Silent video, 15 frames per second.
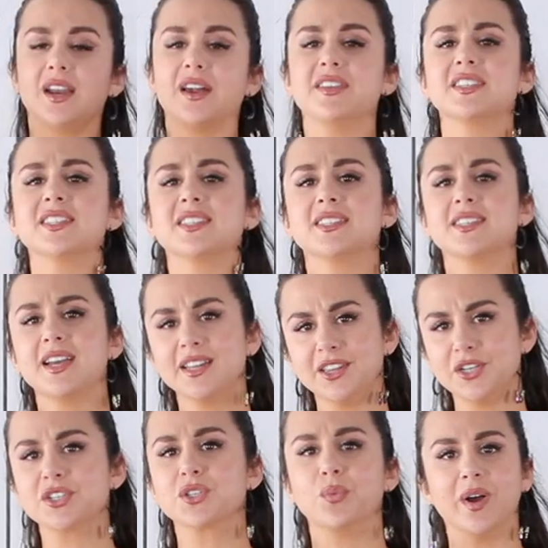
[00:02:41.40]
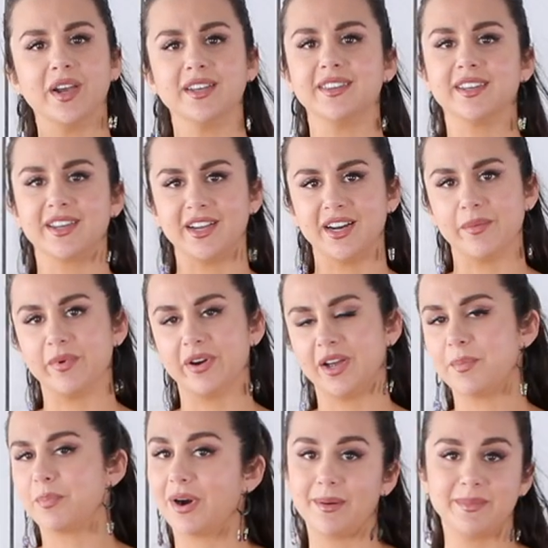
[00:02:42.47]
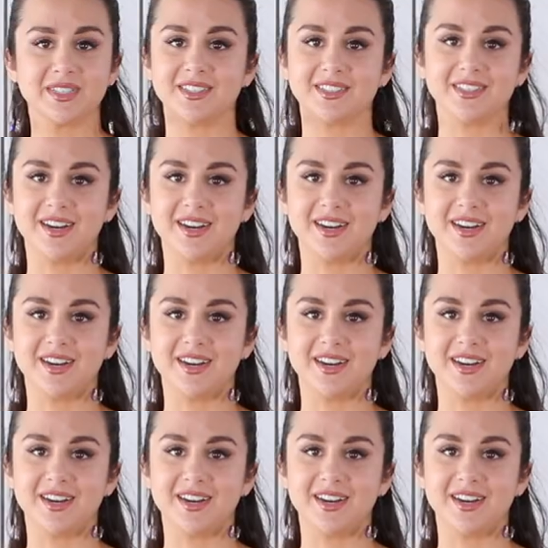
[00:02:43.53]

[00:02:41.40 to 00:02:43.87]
Now this set looks white in the camera. I promise it's